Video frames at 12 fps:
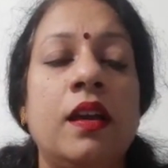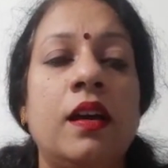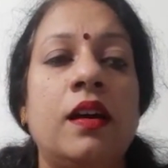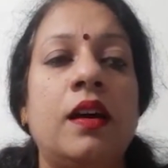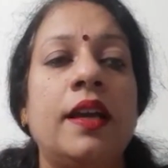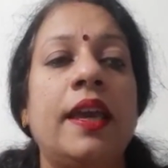
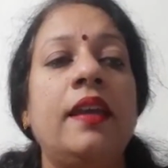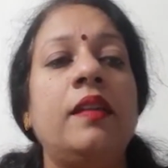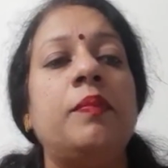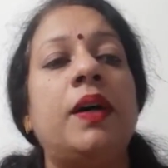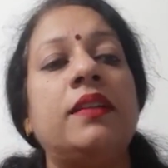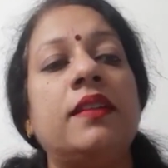
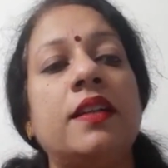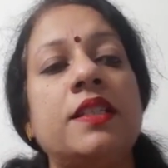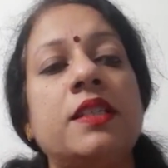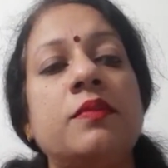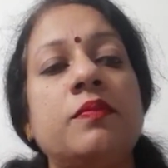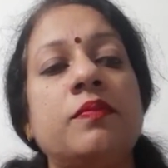Again,
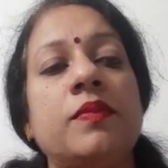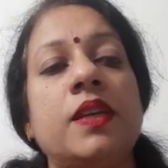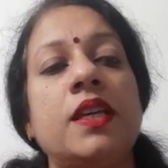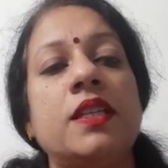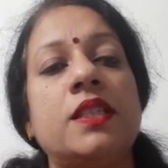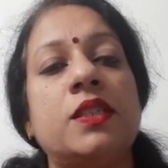Bharatnatyam
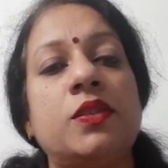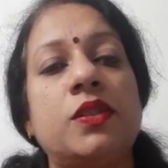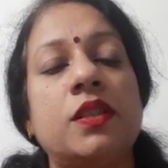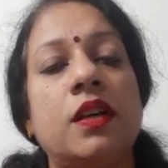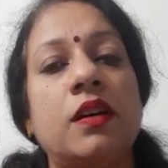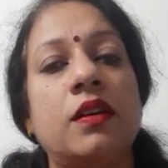
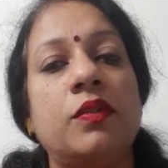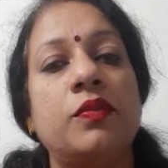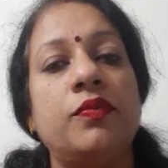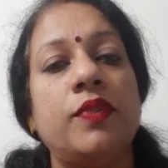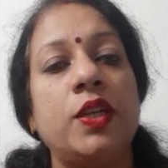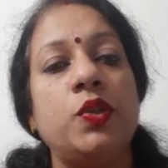is a
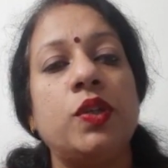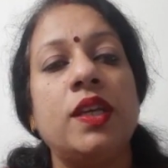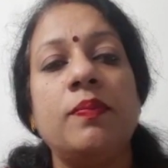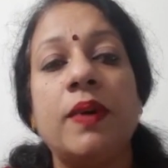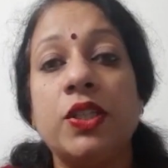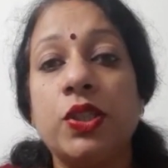way to
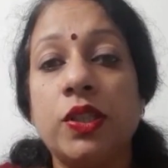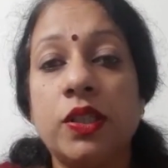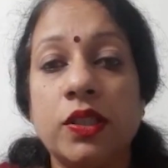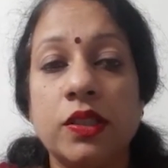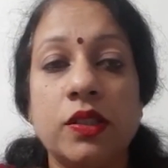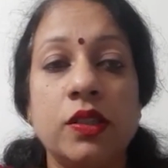keep our
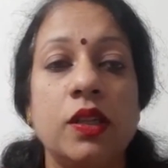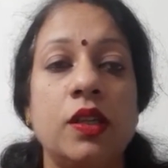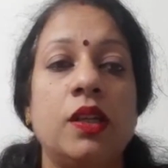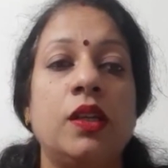children